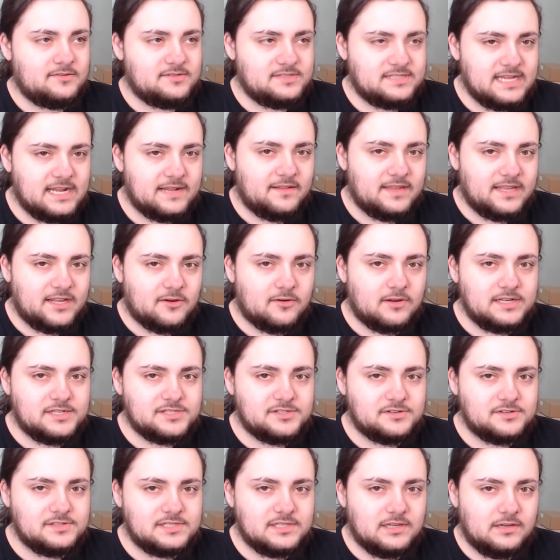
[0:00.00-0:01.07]
there's deadly
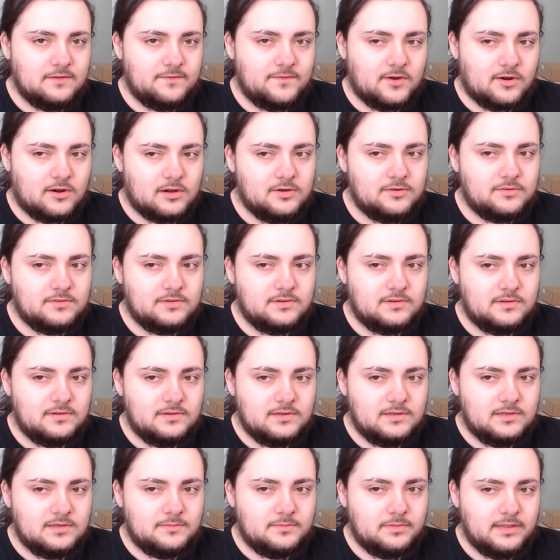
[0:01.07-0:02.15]
creatures of our
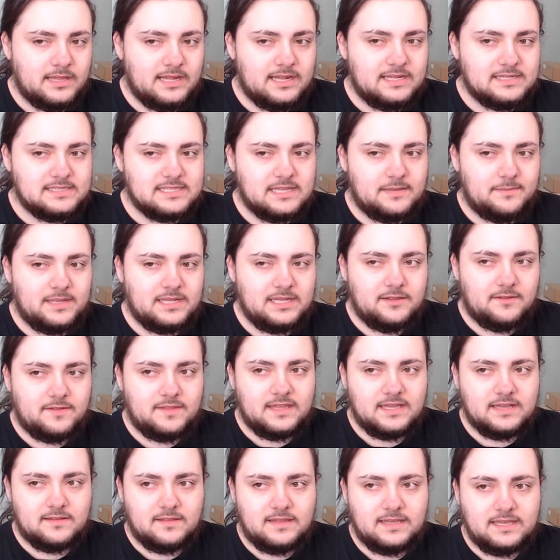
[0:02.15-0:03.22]
own planets i mean
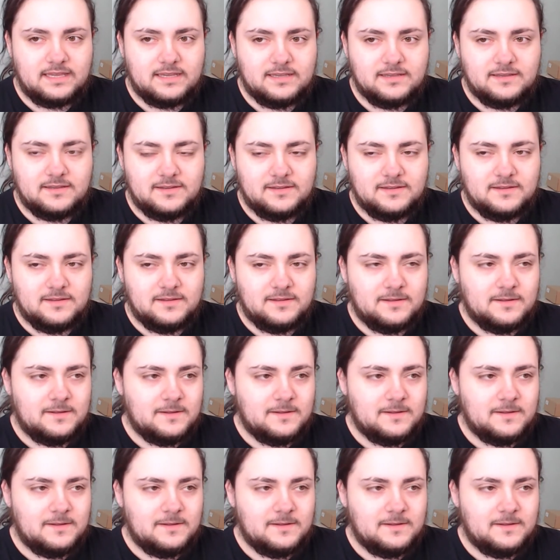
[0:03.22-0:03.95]
you think like